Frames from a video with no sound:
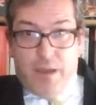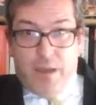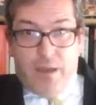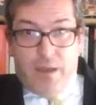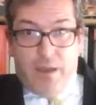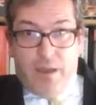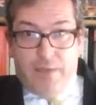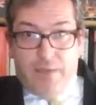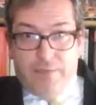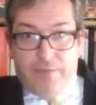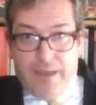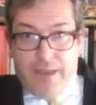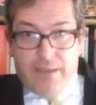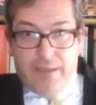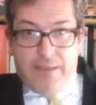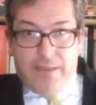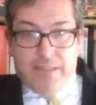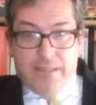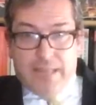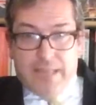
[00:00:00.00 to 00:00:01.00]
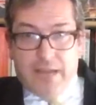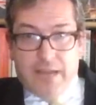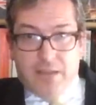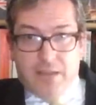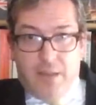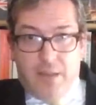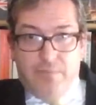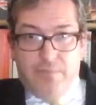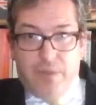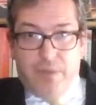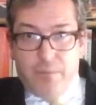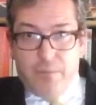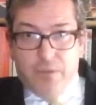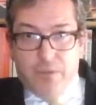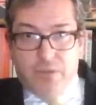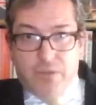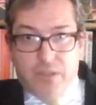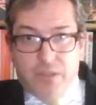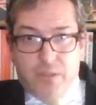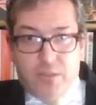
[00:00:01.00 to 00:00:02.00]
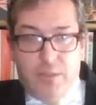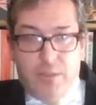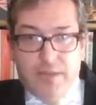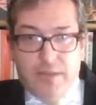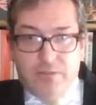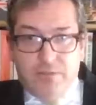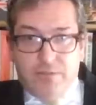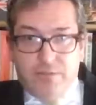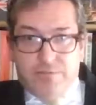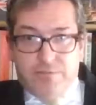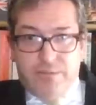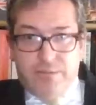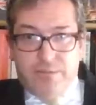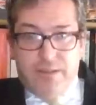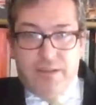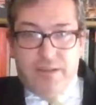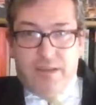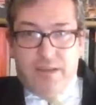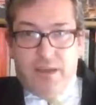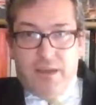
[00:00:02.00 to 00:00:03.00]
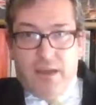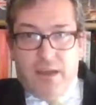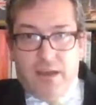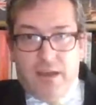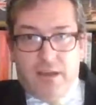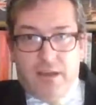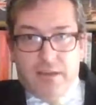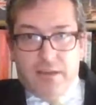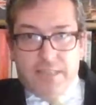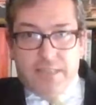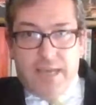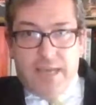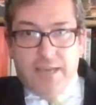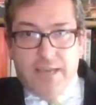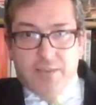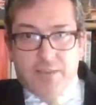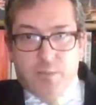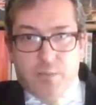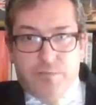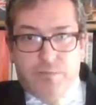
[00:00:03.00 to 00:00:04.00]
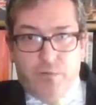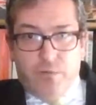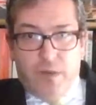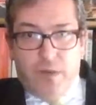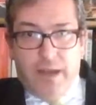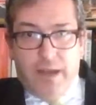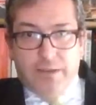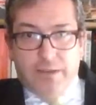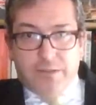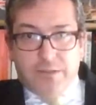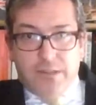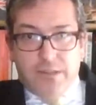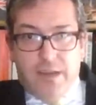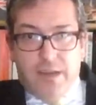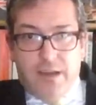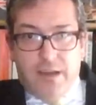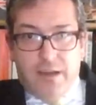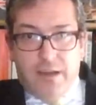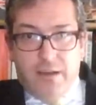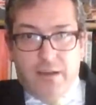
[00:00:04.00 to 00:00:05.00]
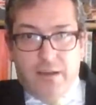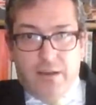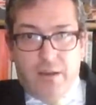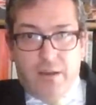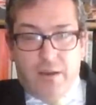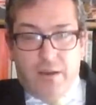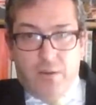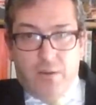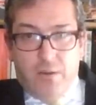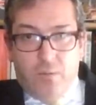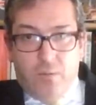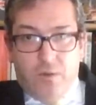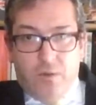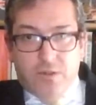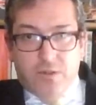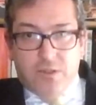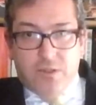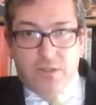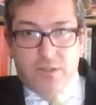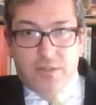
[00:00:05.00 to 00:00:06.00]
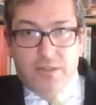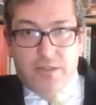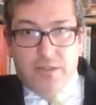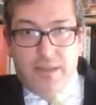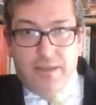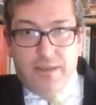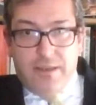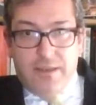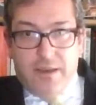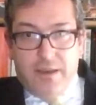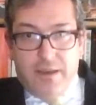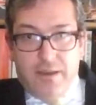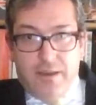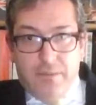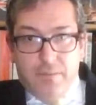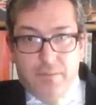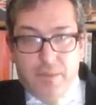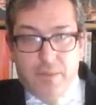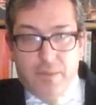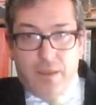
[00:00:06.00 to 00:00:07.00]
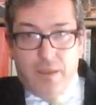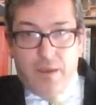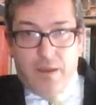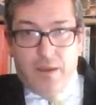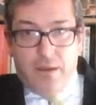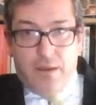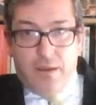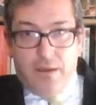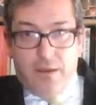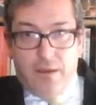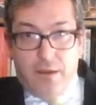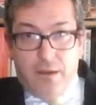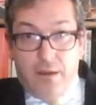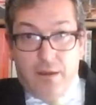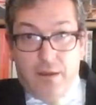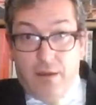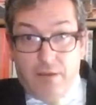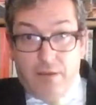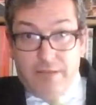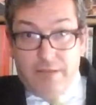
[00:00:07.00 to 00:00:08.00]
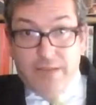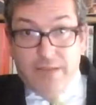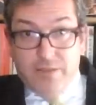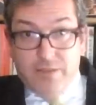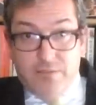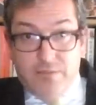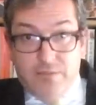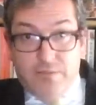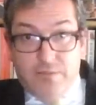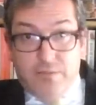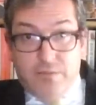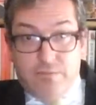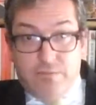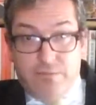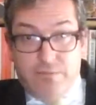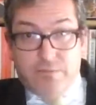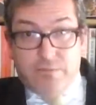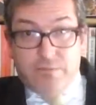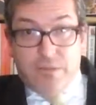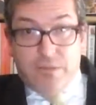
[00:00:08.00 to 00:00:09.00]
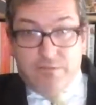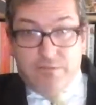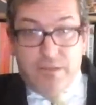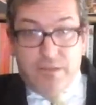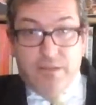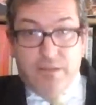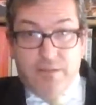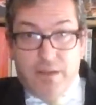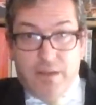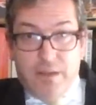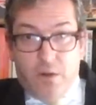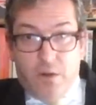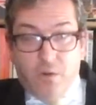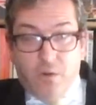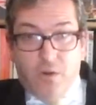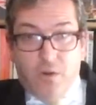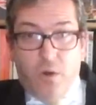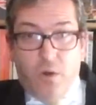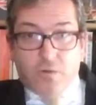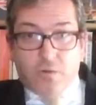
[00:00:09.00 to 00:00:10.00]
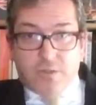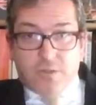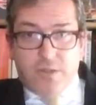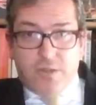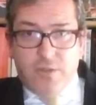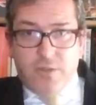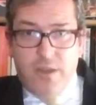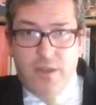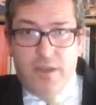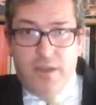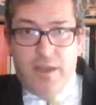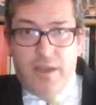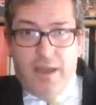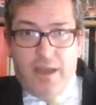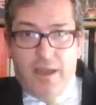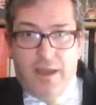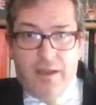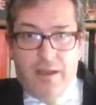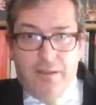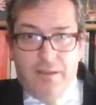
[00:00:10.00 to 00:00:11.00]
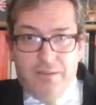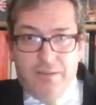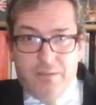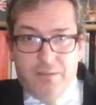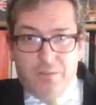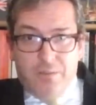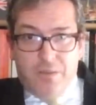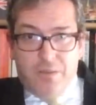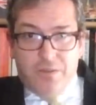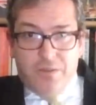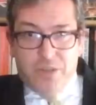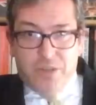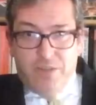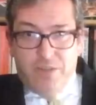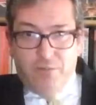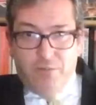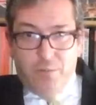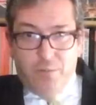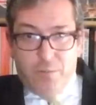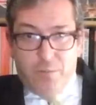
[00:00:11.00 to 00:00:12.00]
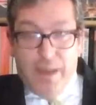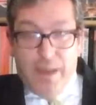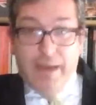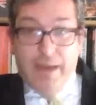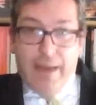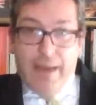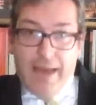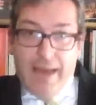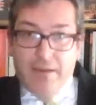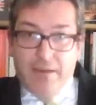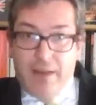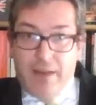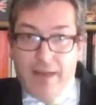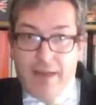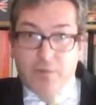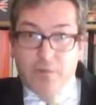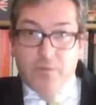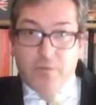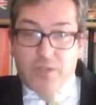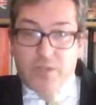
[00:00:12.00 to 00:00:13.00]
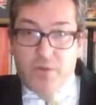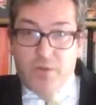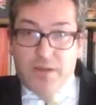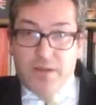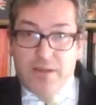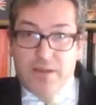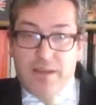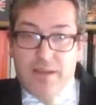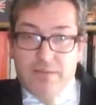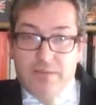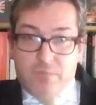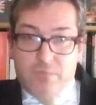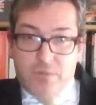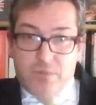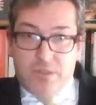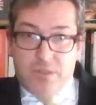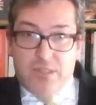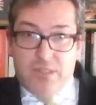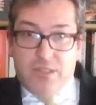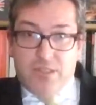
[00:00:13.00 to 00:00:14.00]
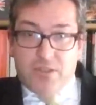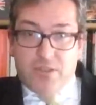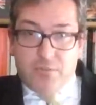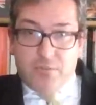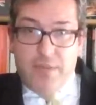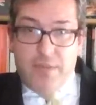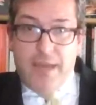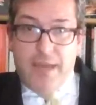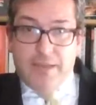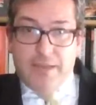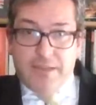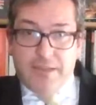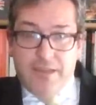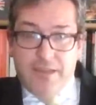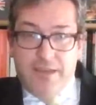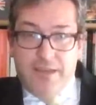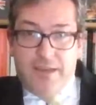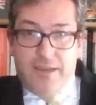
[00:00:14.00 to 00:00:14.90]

I, I, forget the exact time frame, but just a matter of uh, days beforehand uh, was the, the uh, arrest of the 53 in, in Hong Kong. So uh, the the general and and and also it it was a decision made